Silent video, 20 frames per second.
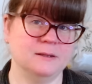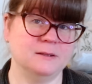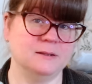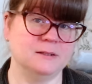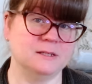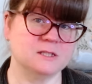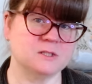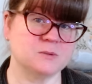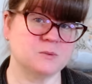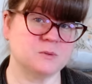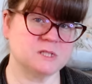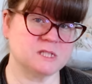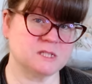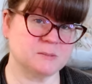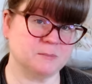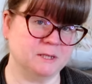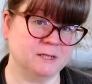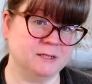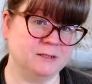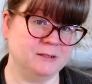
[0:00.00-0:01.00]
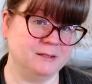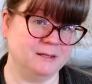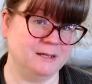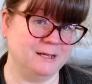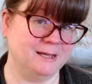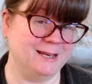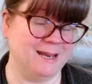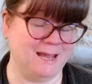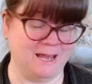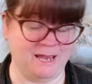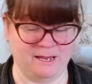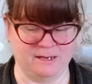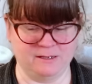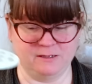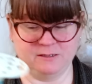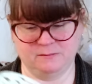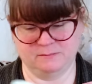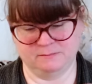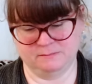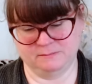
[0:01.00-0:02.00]
this was split in
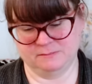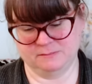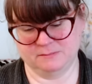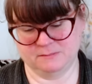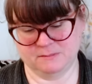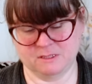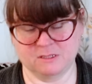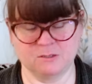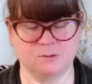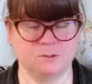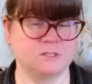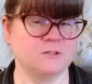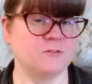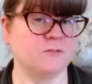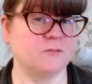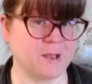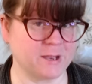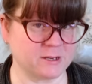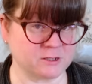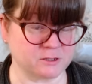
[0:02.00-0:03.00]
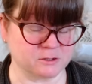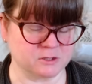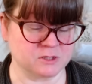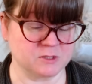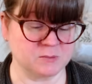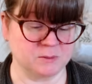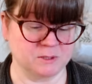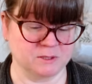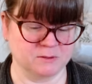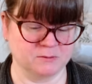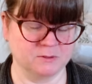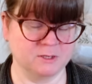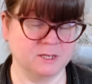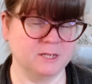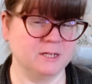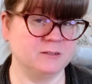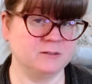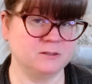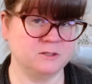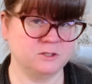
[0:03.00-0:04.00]
8. So it's a fractal spin,
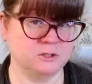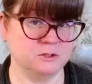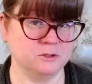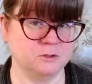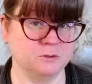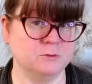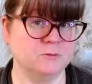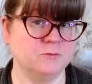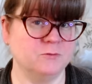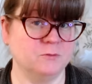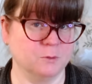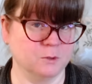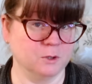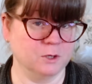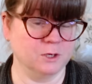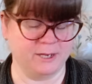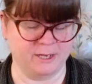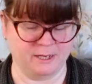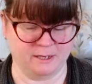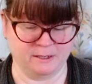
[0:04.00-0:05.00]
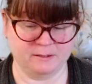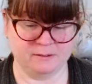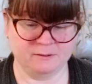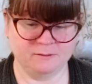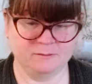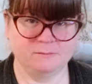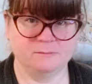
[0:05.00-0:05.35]
right? 2, 4, 8.